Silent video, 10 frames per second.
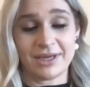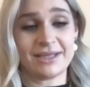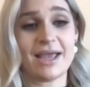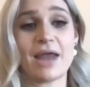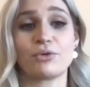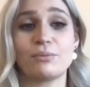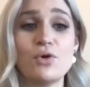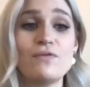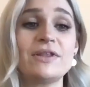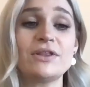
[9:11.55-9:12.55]
And again,
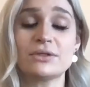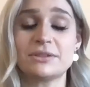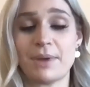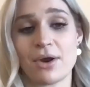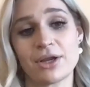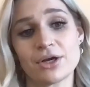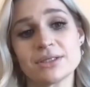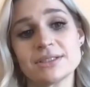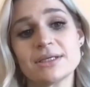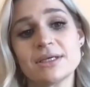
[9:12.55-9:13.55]
removing those
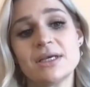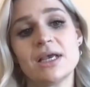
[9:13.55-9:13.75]
barriers